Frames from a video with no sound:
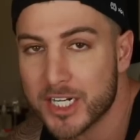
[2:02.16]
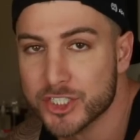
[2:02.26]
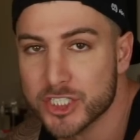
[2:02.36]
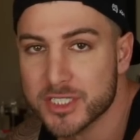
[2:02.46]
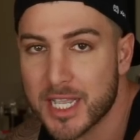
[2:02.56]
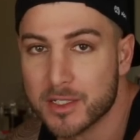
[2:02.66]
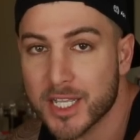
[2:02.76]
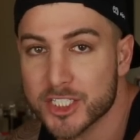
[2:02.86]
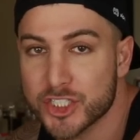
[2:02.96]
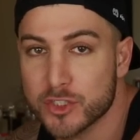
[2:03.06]
does she sound
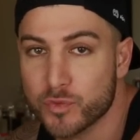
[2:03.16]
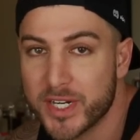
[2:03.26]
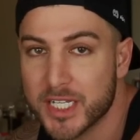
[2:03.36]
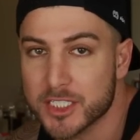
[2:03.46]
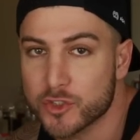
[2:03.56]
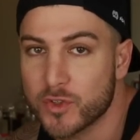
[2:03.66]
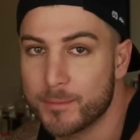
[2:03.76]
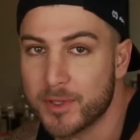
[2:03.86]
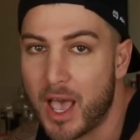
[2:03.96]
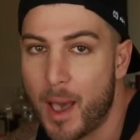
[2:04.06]
like she's reading a
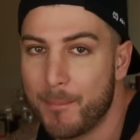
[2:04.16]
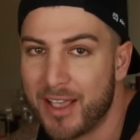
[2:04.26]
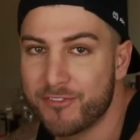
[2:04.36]
script by